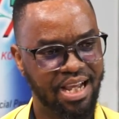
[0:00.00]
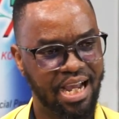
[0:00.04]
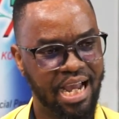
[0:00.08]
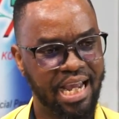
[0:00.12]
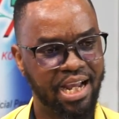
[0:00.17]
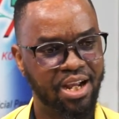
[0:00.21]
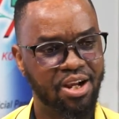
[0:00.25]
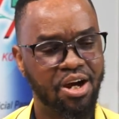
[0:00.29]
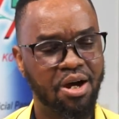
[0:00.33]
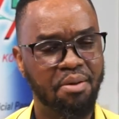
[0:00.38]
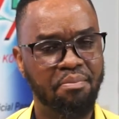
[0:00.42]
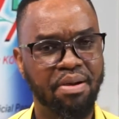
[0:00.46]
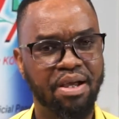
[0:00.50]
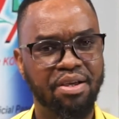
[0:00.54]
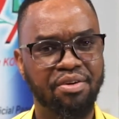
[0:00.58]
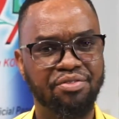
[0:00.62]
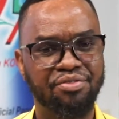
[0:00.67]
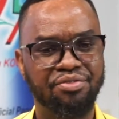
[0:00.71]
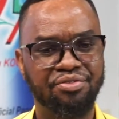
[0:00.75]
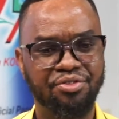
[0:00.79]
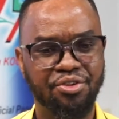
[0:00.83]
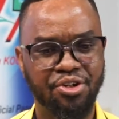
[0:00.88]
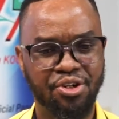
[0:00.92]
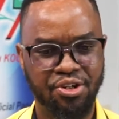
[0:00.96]
I got my
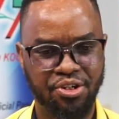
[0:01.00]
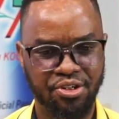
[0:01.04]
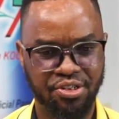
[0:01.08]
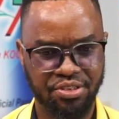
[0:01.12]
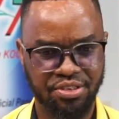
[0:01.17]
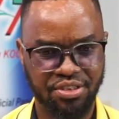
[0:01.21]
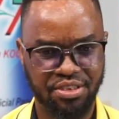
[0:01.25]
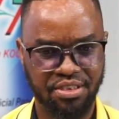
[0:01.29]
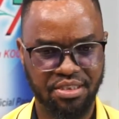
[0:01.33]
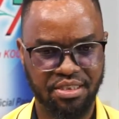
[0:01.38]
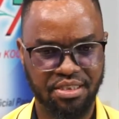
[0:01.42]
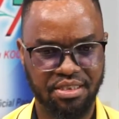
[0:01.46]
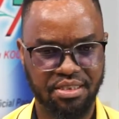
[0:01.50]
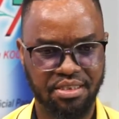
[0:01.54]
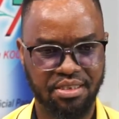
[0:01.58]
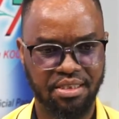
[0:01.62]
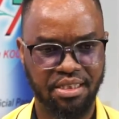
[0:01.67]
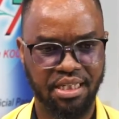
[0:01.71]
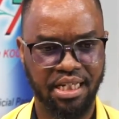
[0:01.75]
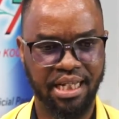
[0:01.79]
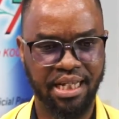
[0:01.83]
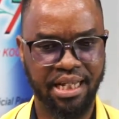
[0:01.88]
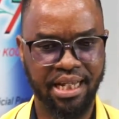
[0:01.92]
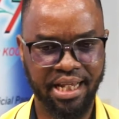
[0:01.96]

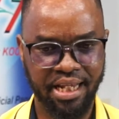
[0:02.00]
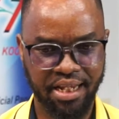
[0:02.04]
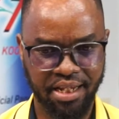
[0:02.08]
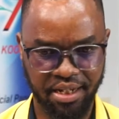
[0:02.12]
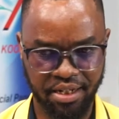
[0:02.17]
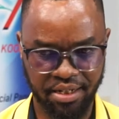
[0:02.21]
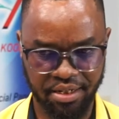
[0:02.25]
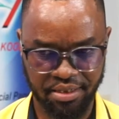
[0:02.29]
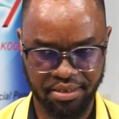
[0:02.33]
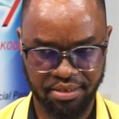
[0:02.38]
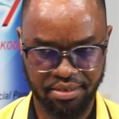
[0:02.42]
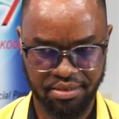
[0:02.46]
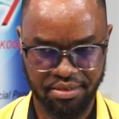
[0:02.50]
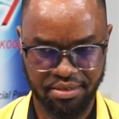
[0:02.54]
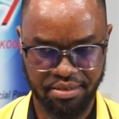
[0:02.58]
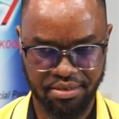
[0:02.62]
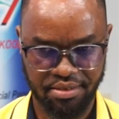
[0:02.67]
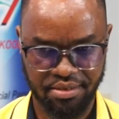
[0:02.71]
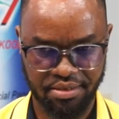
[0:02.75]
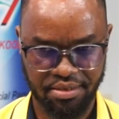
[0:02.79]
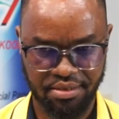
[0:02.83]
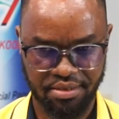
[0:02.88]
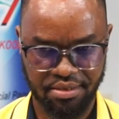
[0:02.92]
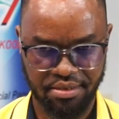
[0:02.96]
first gig
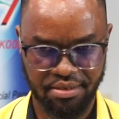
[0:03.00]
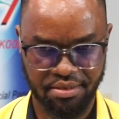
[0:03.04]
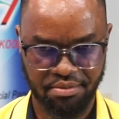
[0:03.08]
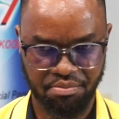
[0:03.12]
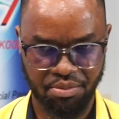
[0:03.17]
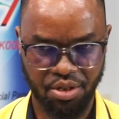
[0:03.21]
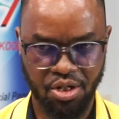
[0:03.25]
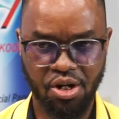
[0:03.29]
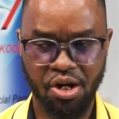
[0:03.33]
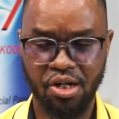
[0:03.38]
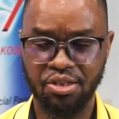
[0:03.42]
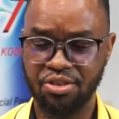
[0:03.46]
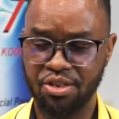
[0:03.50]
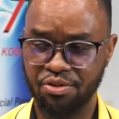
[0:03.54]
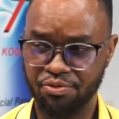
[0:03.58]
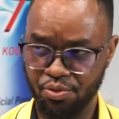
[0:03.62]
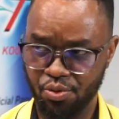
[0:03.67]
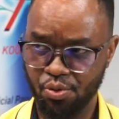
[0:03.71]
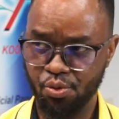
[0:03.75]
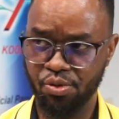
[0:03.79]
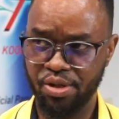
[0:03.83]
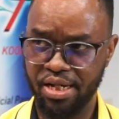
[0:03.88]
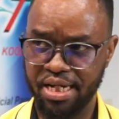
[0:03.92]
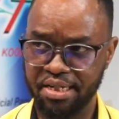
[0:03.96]
because of
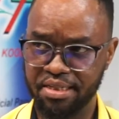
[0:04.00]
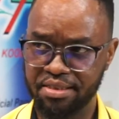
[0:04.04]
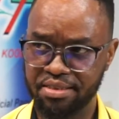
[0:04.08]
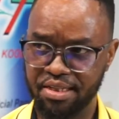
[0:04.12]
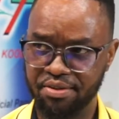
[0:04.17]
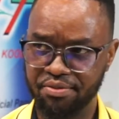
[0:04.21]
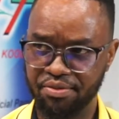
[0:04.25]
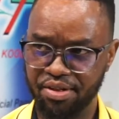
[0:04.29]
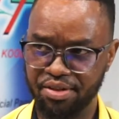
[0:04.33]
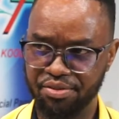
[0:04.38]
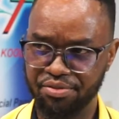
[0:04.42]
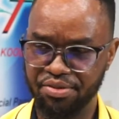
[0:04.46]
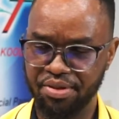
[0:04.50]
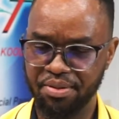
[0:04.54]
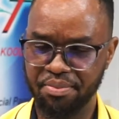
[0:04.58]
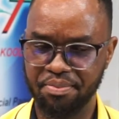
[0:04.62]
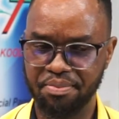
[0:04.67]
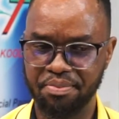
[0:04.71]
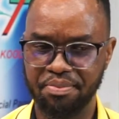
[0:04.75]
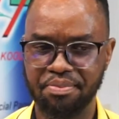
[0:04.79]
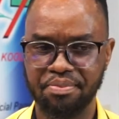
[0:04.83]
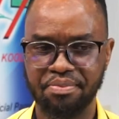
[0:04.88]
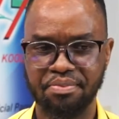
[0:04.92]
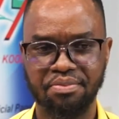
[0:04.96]
Kool 97
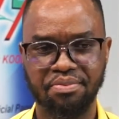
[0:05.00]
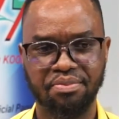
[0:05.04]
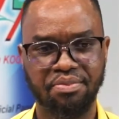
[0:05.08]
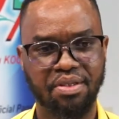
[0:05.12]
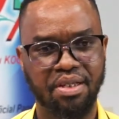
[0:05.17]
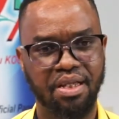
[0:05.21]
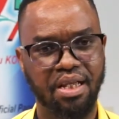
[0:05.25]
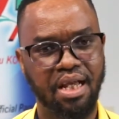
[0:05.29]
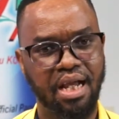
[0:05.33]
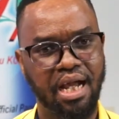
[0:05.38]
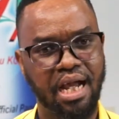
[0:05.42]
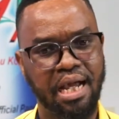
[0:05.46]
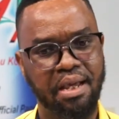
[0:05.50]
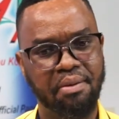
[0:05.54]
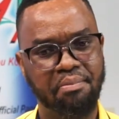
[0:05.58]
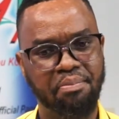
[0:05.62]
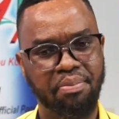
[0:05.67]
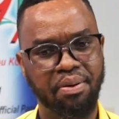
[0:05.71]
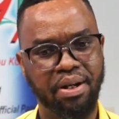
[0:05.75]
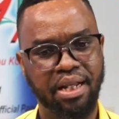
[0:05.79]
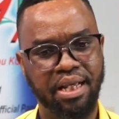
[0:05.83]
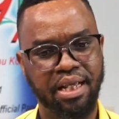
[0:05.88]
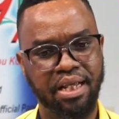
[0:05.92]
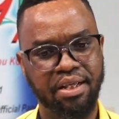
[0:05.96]
FM. I
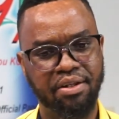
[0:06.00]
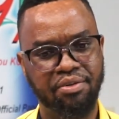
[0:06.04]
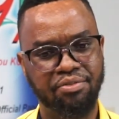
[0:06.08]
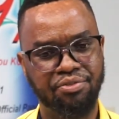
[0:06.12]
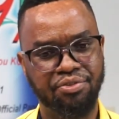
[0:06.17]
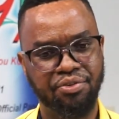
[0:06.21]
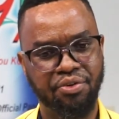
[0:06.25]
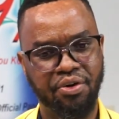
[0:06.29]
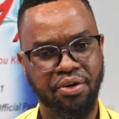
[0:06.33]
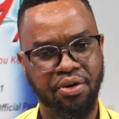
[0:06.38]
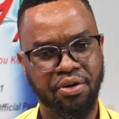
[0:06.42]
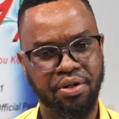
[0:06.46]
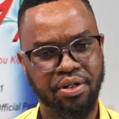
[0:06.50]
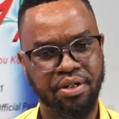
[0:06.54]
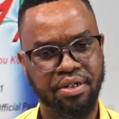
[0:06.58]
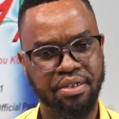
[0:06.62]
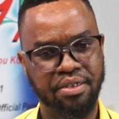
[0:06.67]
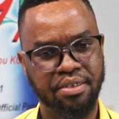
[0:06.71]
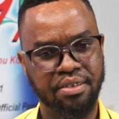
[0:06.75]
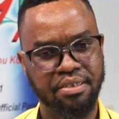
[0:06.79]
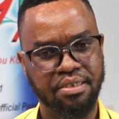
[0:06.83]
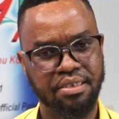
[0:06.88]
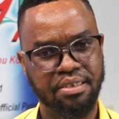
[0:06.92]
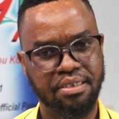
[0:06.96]
played
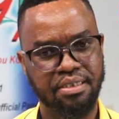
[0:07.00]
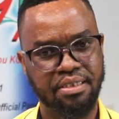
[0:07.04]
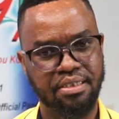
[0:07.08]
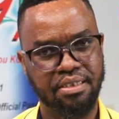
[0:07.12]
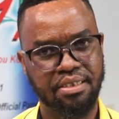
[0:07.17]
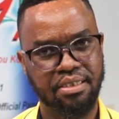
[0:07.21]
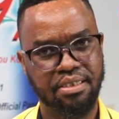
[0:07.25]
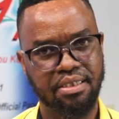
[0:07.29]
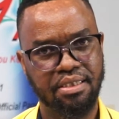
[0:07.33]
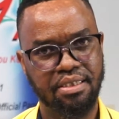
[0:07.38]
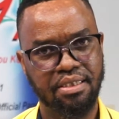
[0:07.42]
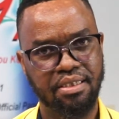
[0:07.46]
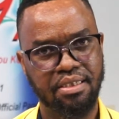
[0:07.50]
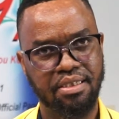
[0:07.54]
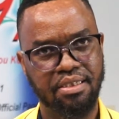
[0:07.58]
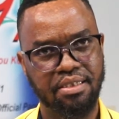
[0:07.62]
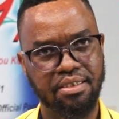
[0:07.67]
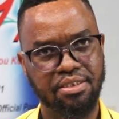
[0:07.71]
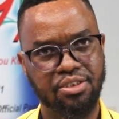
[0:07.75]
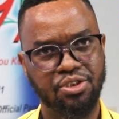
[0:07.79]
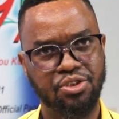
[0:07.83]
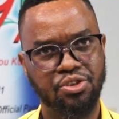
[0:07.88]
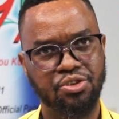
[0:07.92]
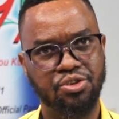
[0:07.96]
for
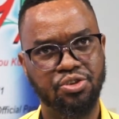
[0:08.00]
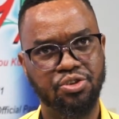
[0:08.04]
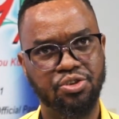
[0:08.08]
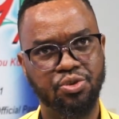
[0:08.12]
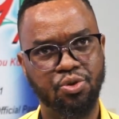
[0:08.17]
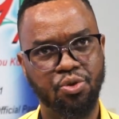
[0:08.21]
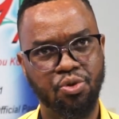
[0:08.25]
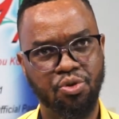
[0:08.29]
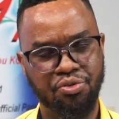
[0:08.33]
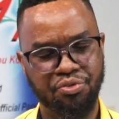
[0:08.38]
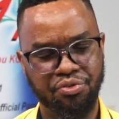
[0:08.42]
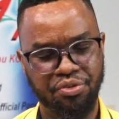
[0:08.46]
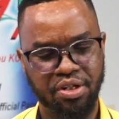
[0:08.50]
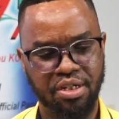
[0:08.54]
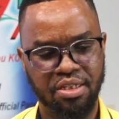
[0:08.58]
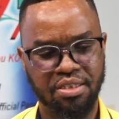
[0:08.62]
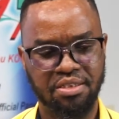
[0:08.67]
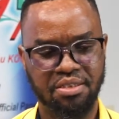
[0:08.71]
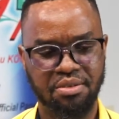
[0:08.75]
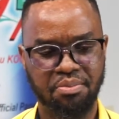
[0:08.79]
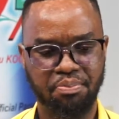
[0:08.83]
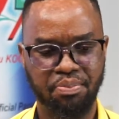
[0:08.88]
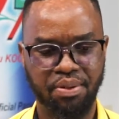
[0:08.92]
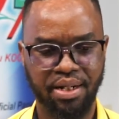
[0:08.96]

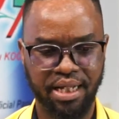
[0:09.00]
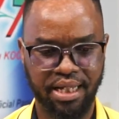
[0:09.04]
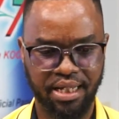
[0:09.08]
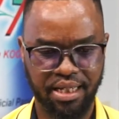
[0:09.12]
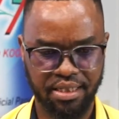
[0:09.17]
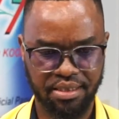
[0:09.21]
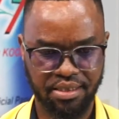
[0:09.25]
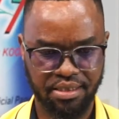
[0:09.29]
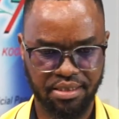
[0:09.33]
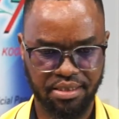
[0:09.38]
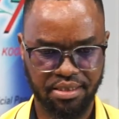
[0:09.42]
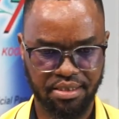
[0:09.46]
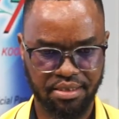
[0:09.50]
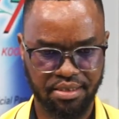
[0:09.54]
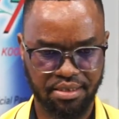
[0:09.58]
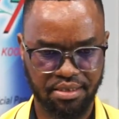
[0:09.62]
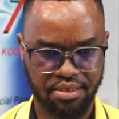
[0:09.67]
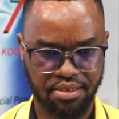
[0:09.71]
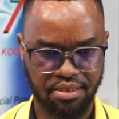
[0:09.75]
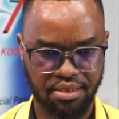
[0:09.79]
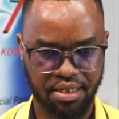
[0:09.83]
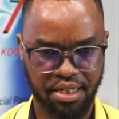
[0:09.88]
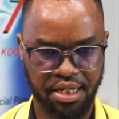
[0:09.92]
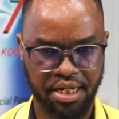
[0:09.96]
Sophia's
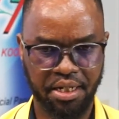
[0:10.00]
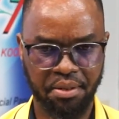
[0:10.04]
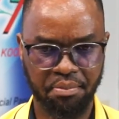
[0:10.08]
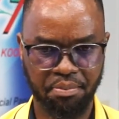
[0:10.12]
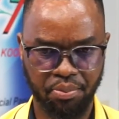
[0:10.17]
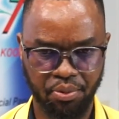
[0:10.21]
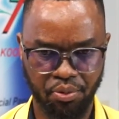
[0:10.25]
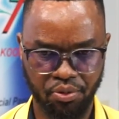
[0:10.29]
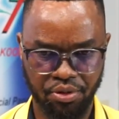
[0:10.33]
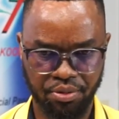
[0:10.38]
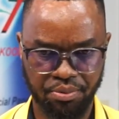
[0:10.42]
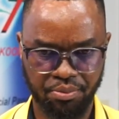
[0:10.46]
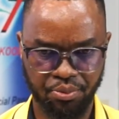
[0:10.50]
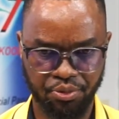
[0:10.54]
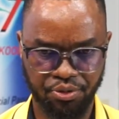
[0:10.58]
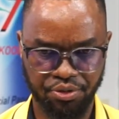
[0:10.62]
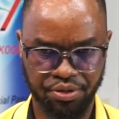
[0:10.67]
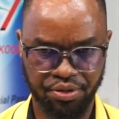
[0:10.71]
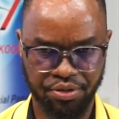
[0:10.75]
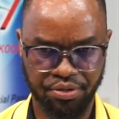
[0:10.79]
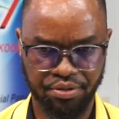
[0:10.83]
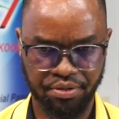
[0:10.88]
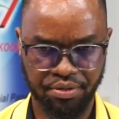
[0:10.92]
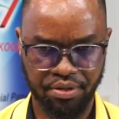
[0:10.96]
place in
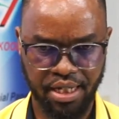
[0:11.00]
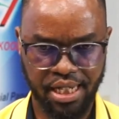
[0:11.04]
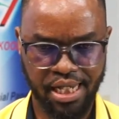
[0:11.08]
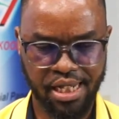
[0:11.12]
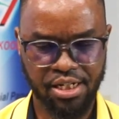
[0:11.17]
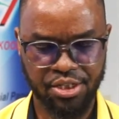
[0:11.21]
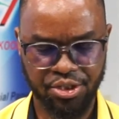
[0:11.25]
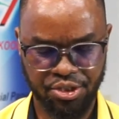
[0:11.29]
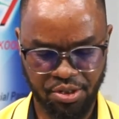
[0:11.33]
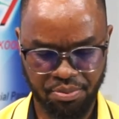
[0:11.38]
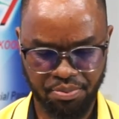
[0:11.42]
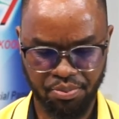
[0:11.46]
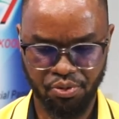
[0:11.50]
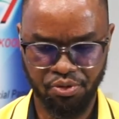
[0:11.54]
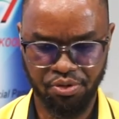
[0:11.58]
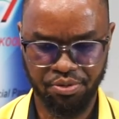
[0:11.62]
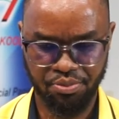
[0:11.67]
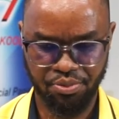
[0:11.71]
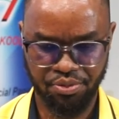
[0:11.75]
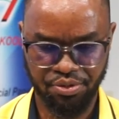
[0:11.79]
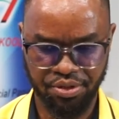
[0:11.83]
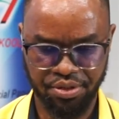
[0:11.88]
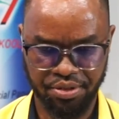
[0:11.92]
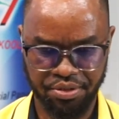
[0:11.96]
Portmore, Hellshire
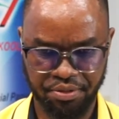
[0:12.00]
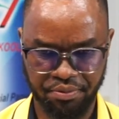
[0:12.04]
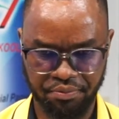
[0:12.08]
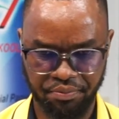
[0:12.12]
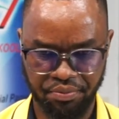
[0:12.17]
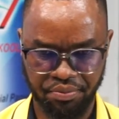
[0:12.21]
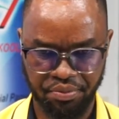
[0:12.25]
Portmore,